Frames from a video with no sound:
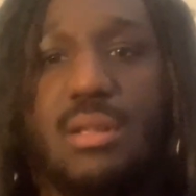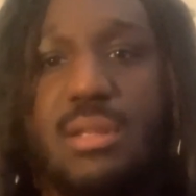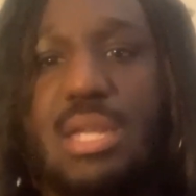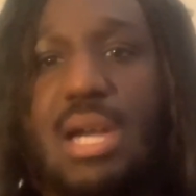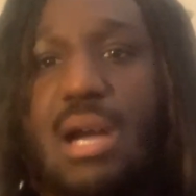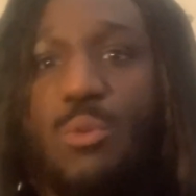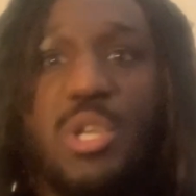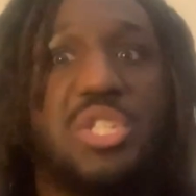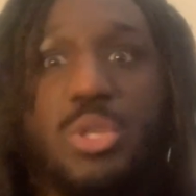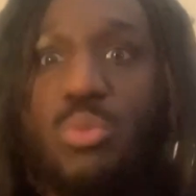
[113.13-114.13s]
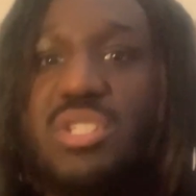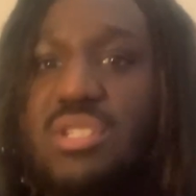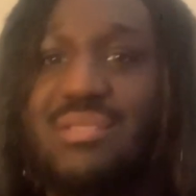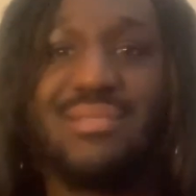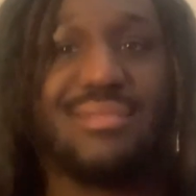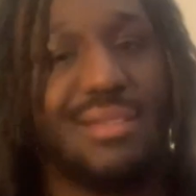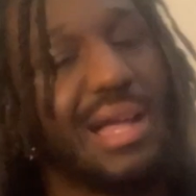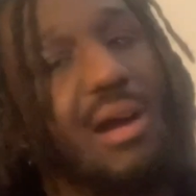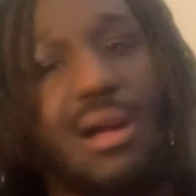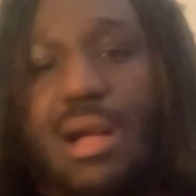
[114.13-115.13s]
Now I wish you would just.
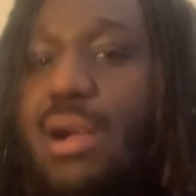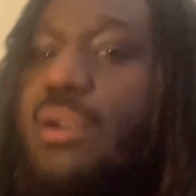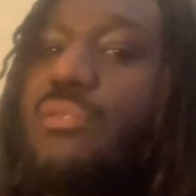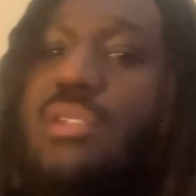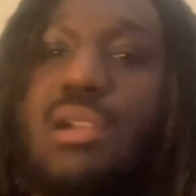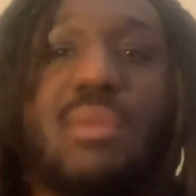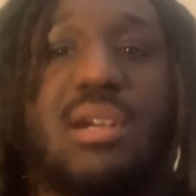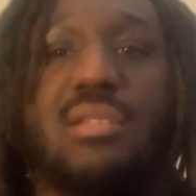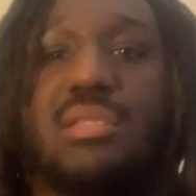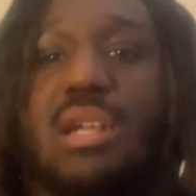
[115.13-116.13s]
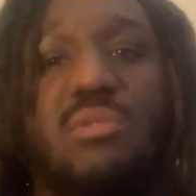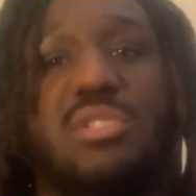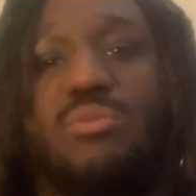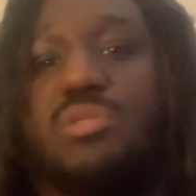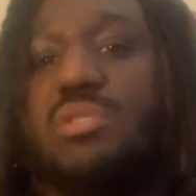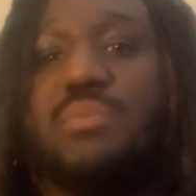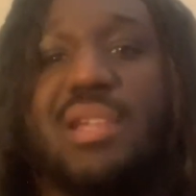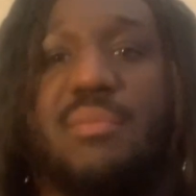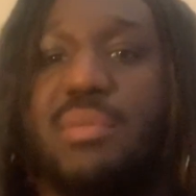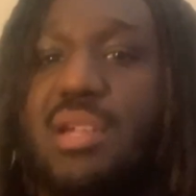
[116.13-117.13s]
Only thing about it is, I wish you would just play
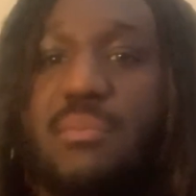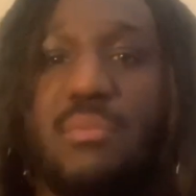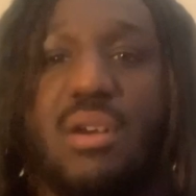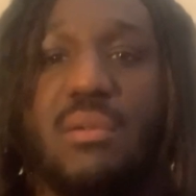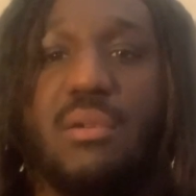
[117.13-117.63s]
the bowl